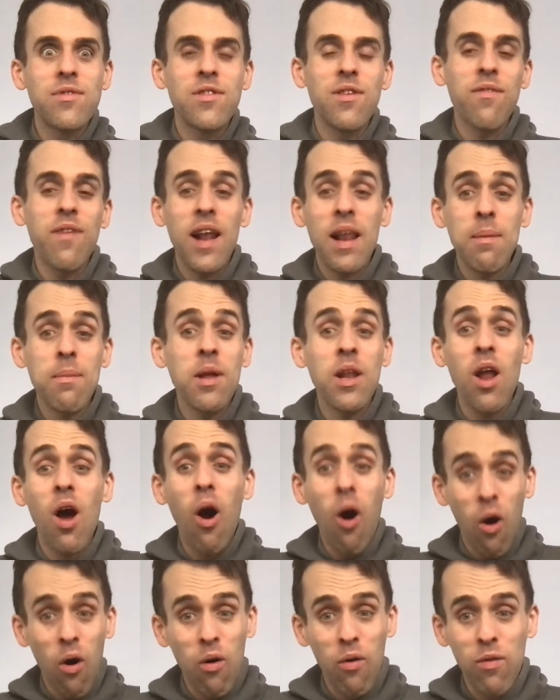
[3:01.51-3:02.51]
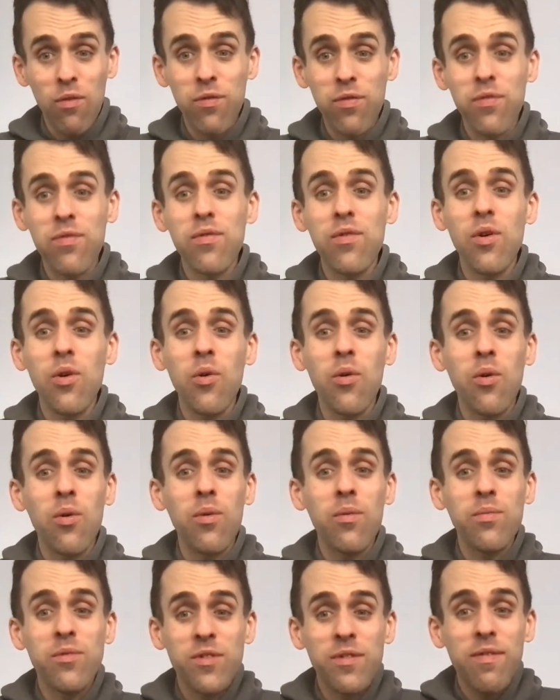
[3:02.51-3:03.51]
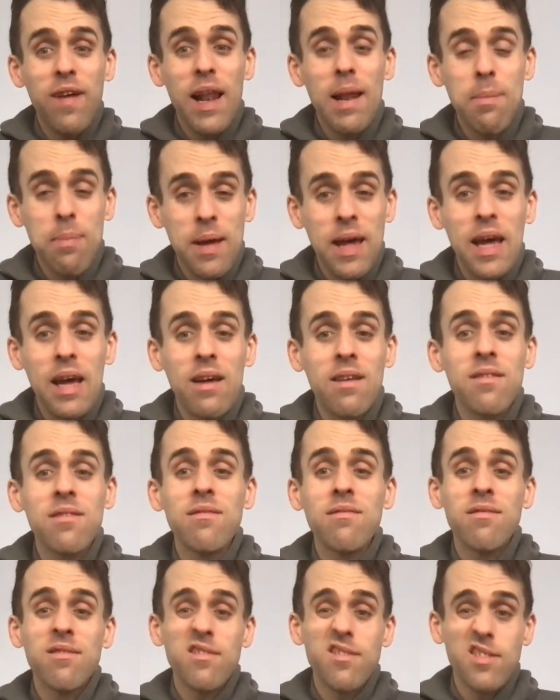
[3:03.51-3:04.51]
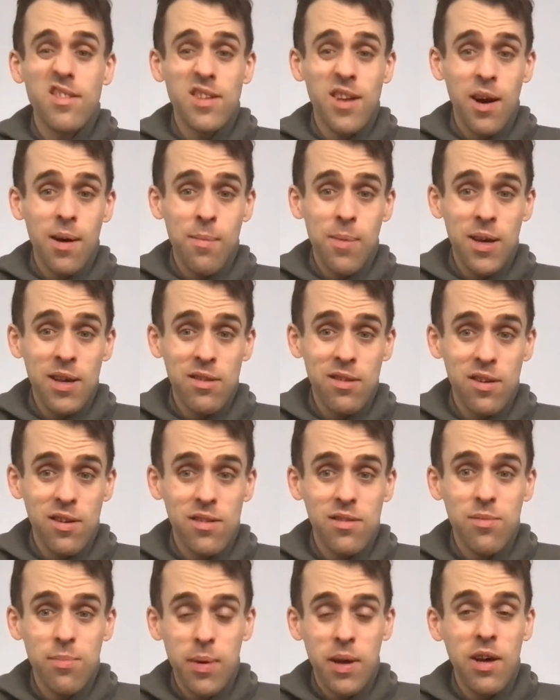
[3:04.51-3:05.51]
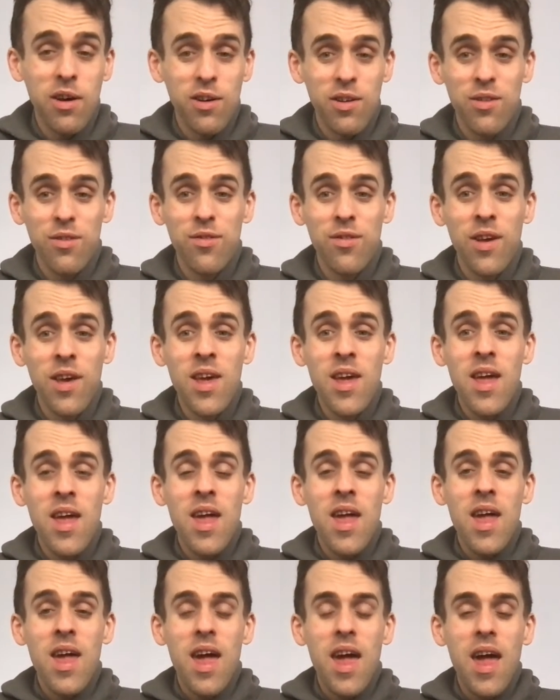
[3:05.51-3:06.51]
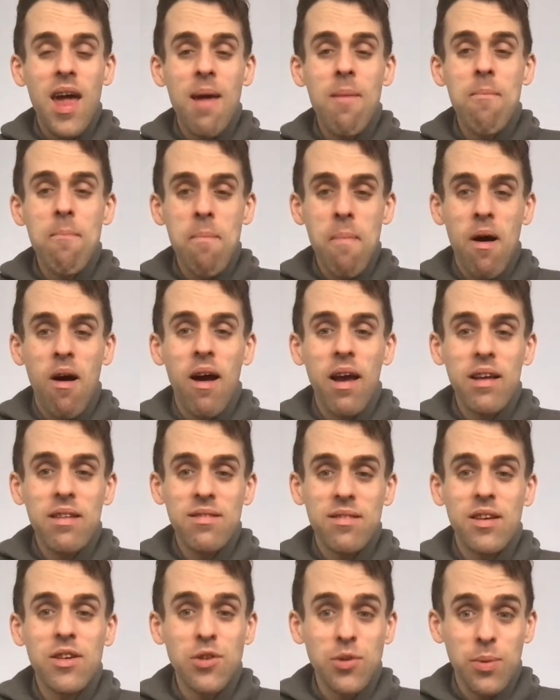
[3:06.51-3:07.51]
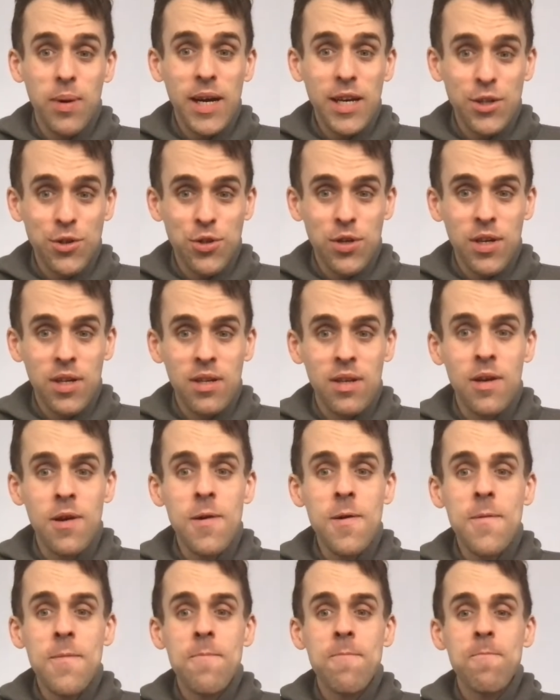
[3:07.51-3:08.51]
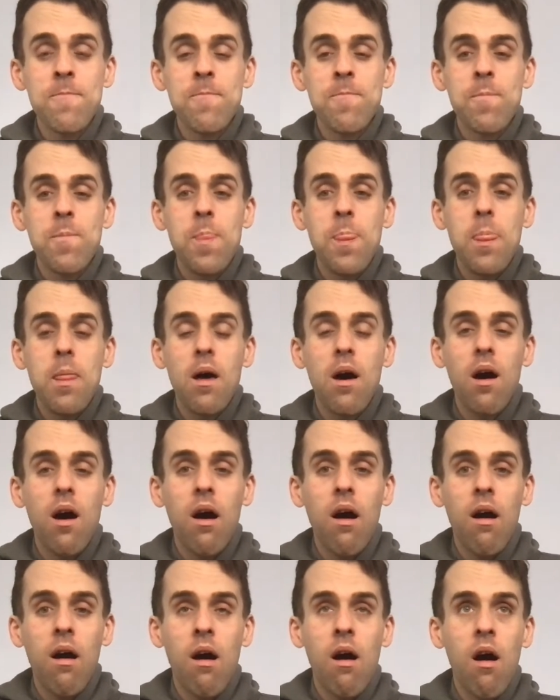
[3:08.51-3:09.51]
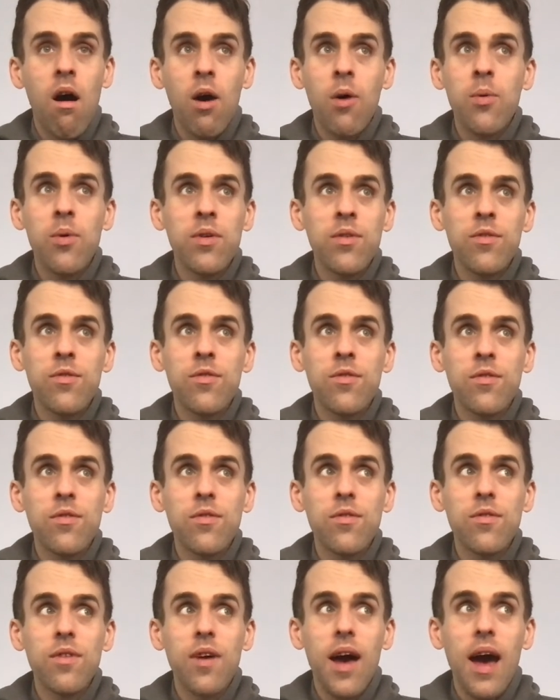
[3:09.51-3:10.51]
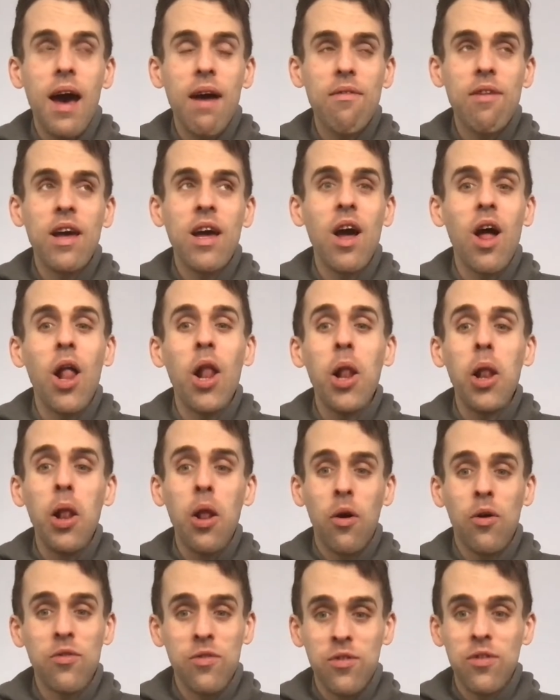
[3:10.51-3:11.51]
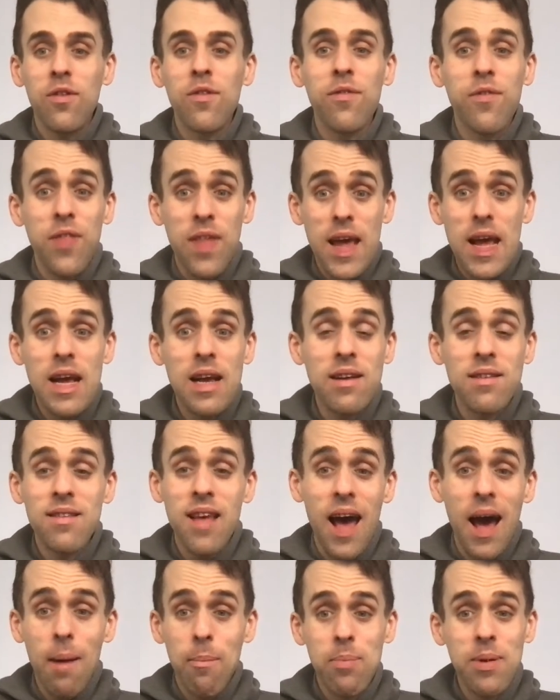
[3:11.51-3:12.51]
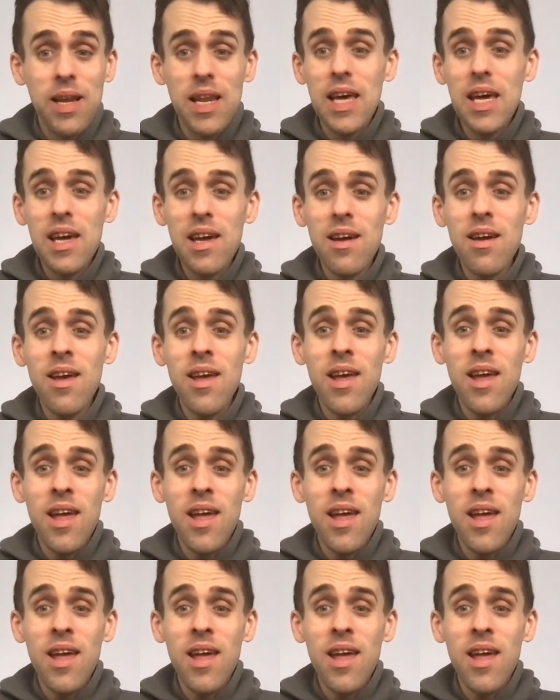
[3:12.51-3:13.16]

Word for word: development of or developing diabetes because in my situation, I, I was having a lot of things happening